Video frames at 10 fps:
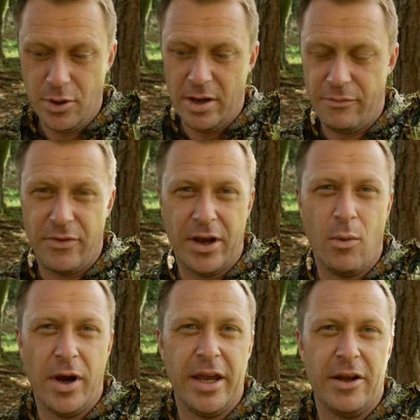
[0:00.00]
put everything
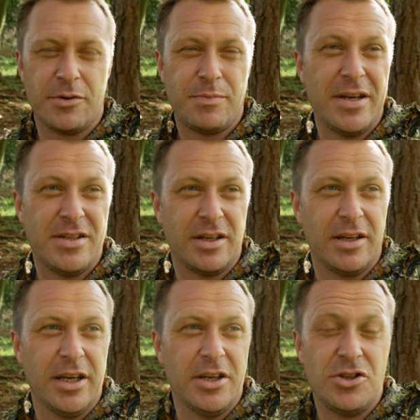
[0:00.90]
away, and I was
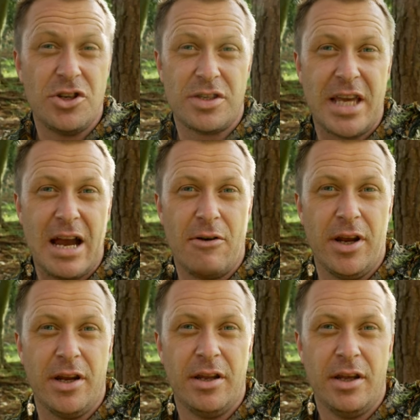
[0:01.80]
basically just
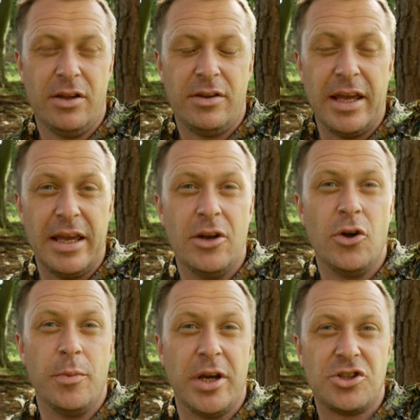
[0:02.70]
carrying the
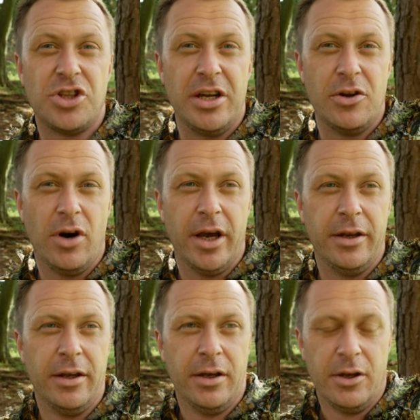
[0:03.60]
Lumix
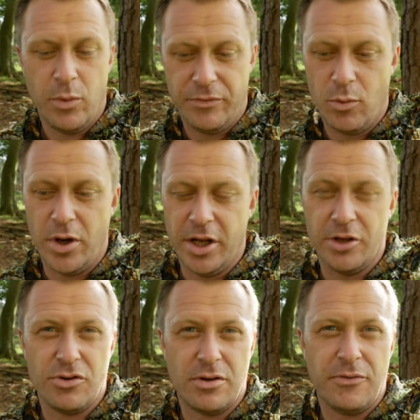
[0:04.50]
G9 with the
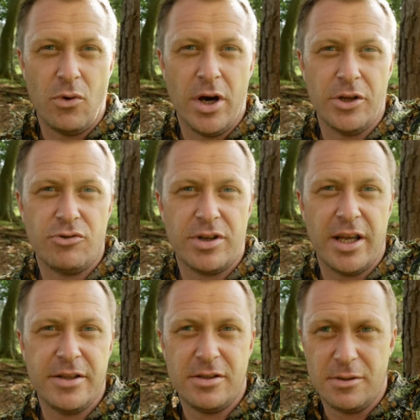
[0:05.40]
100 to
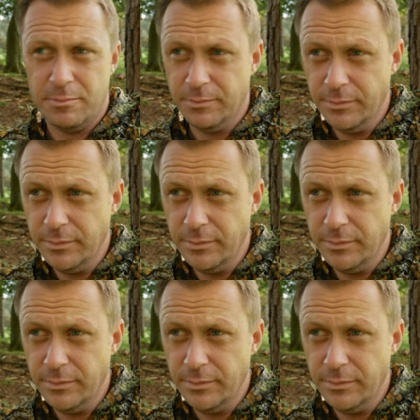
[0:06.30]
400 lens.